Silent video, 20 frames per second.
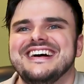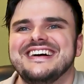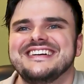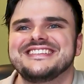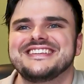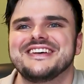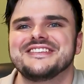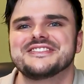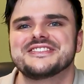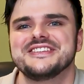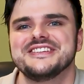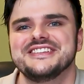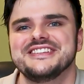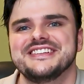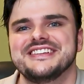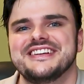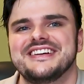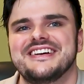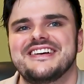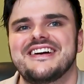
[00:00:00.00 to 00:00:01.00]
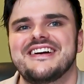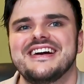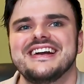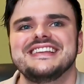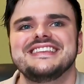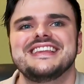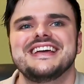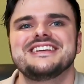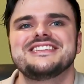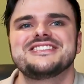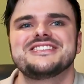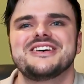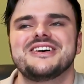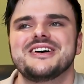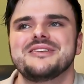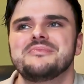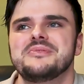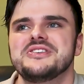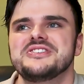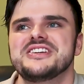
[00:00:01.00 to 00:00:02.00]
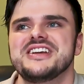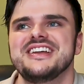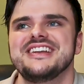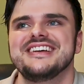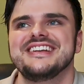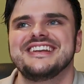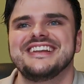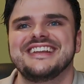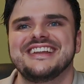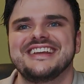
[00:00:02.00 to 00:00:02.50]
Sounds good. All right. Thanks, John. Appreciate it.